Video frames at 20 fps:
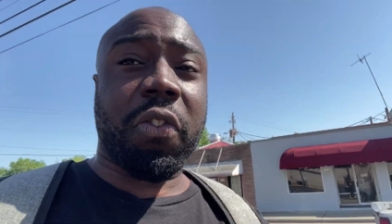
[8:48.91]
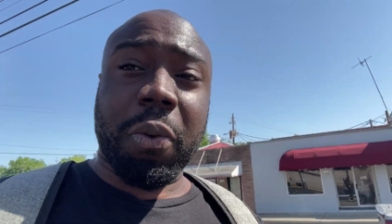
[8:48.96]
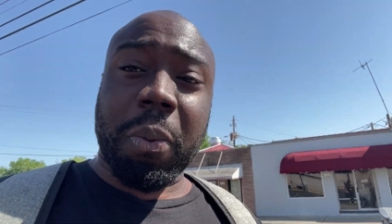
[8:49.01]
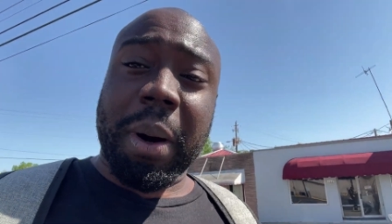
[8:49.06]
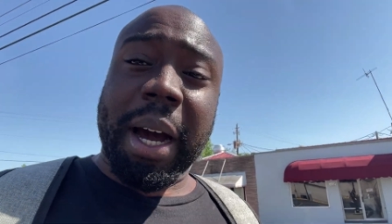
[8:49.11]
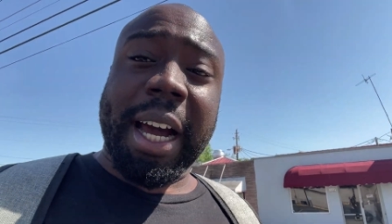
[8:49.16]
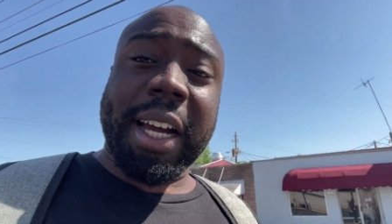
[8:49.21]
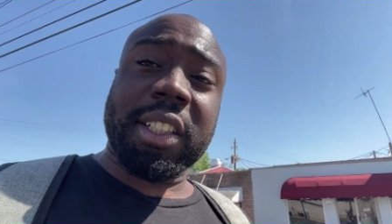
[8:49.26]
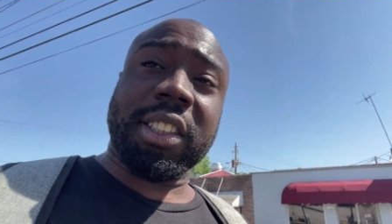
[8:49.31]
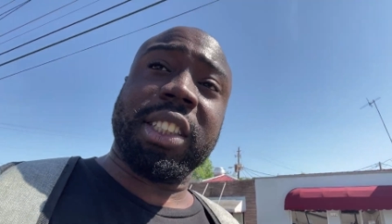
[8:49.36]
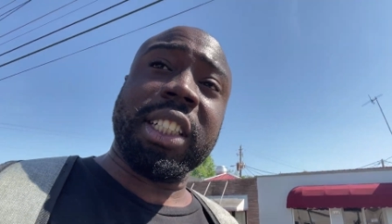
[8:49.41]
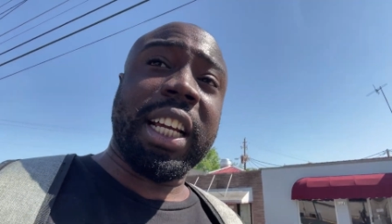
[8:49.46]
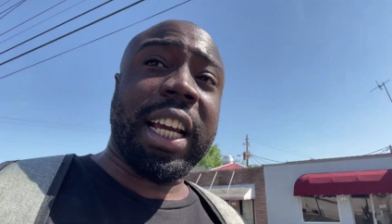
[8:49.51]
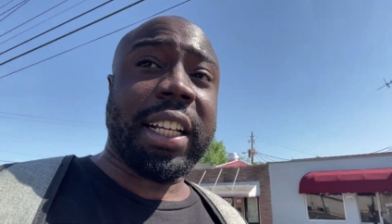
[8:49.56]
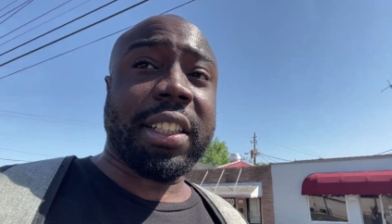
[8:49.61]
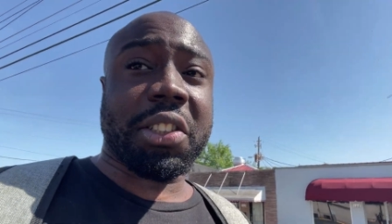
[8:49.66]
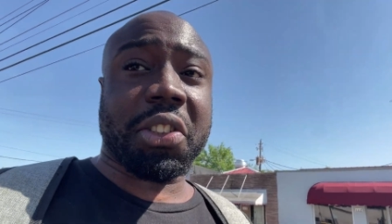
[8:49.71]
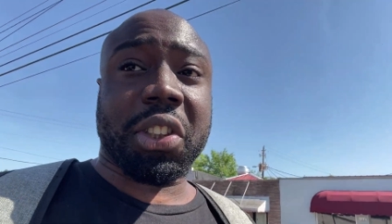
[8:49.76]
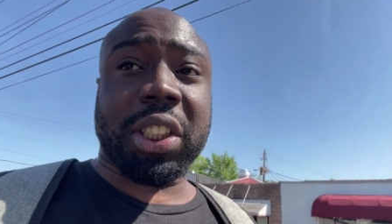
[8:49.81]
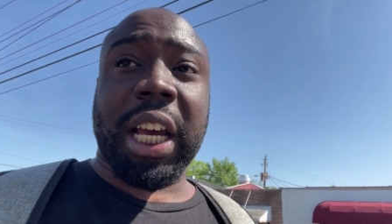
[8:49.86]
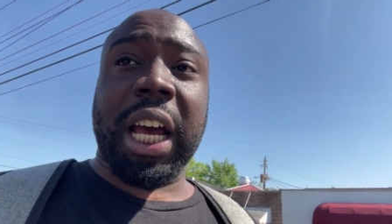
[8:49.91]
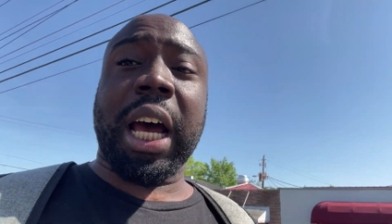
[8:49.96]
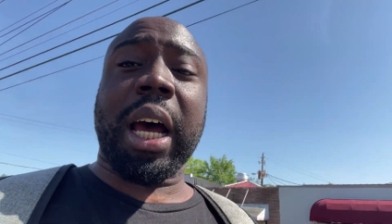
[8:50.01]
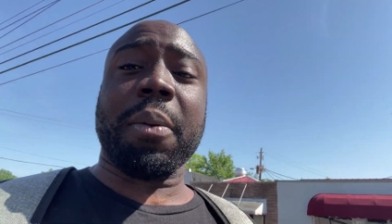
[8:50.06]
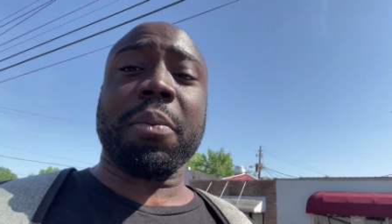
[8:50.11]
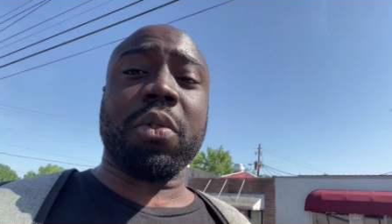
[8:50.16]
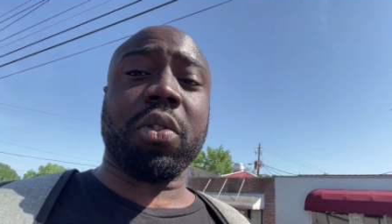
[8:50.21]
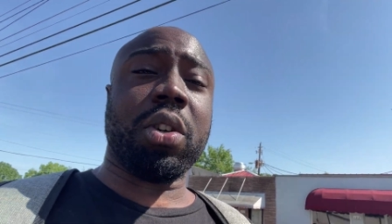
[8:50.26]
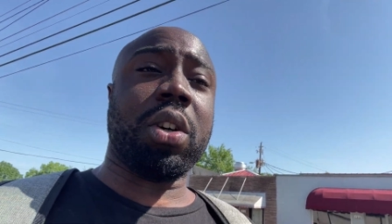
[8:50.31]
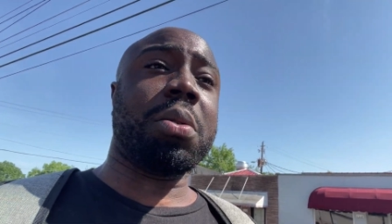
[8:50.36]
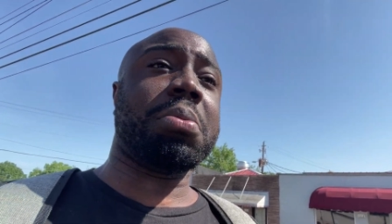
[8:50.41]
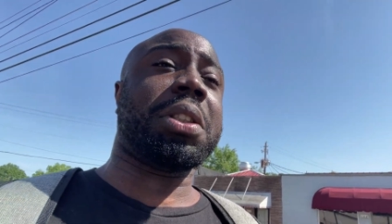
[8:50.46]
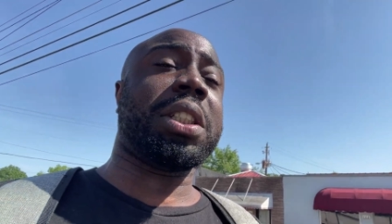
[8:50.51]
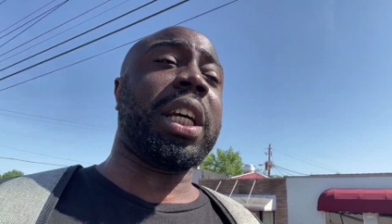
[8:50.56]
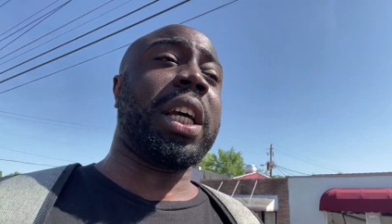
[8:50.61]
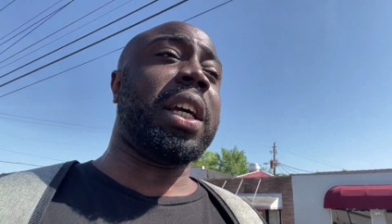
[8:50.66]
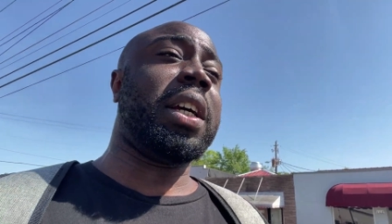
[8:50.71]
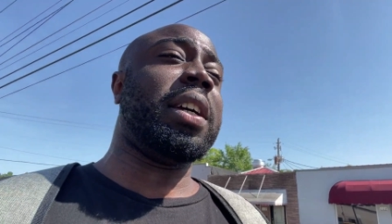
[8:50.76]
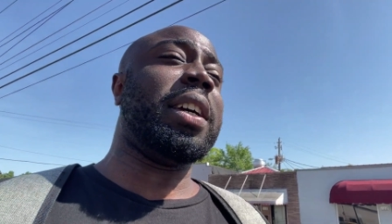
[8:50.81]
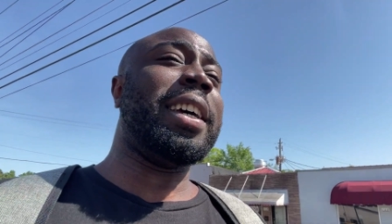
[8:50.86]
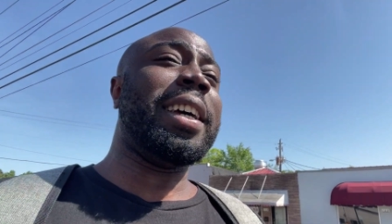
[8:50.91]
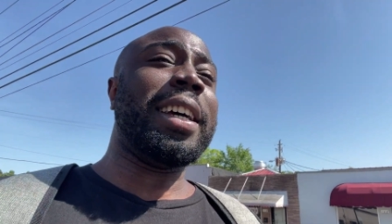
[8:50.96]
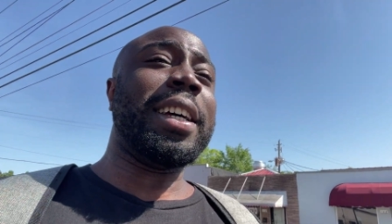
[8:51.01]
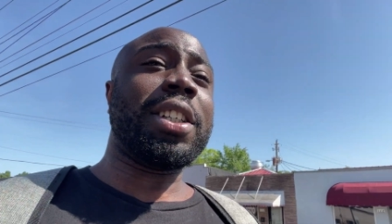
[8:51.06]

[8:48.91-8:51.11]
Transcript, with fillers: of YG at the time, you know what I'm saying?